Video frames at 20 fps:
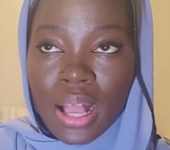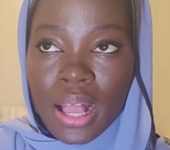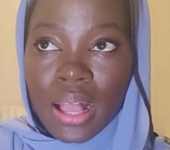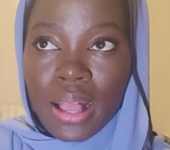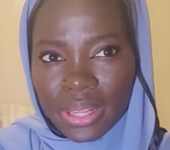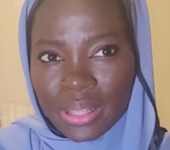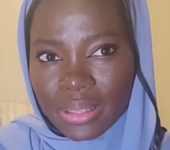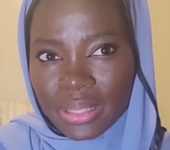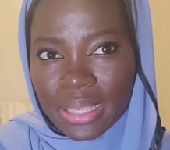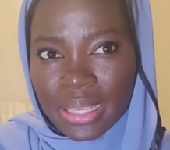
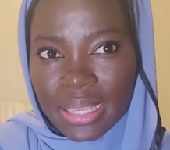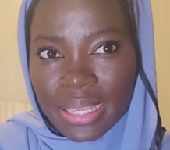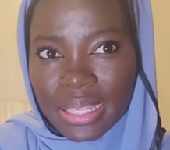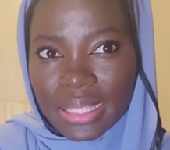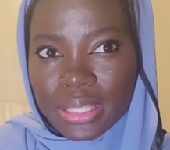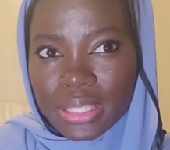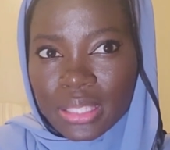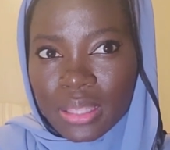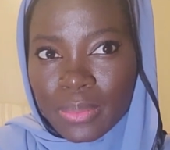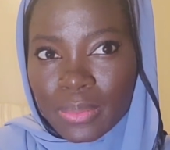apparently
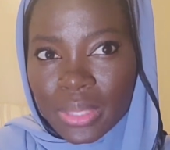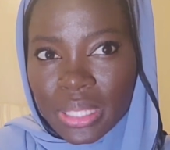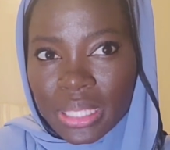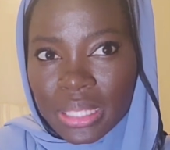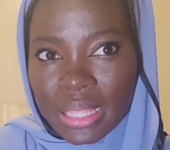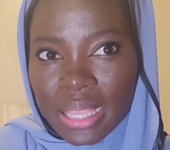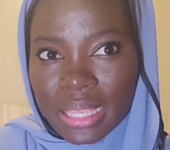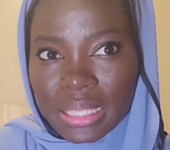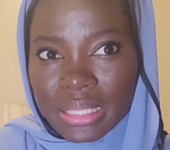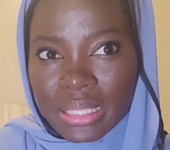it's
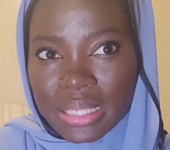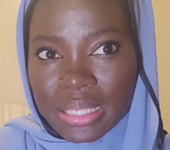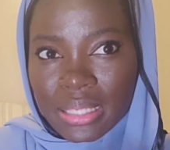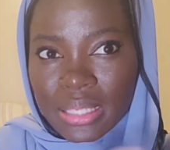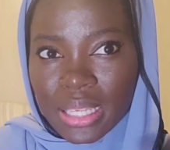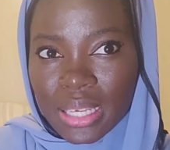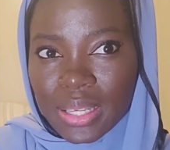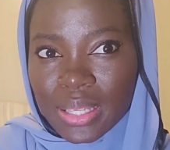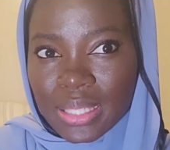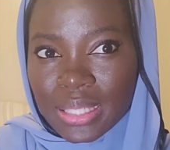something that
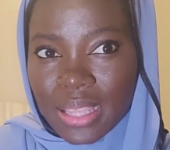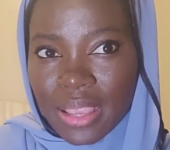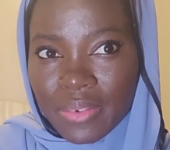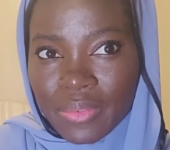he does